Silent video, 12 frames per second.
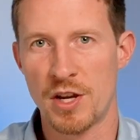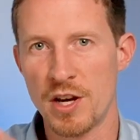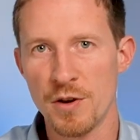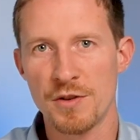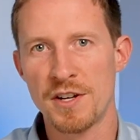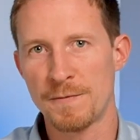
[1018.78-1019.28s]

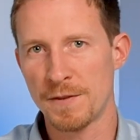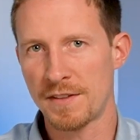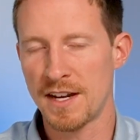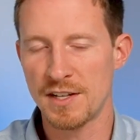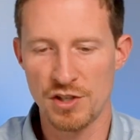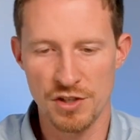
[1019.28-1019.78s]
here are the different
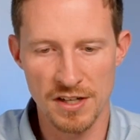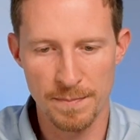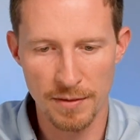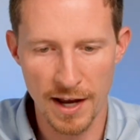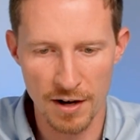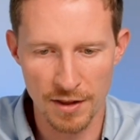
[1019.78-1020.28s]
things that you need to
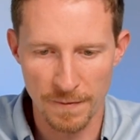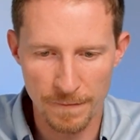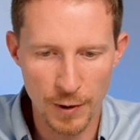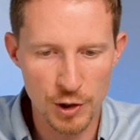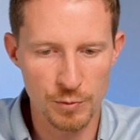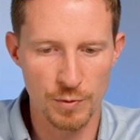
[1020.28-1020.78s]
plan on. The
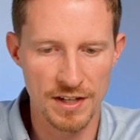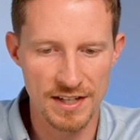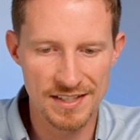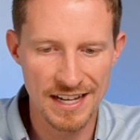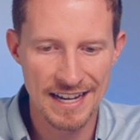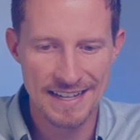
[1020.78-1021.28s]
first one is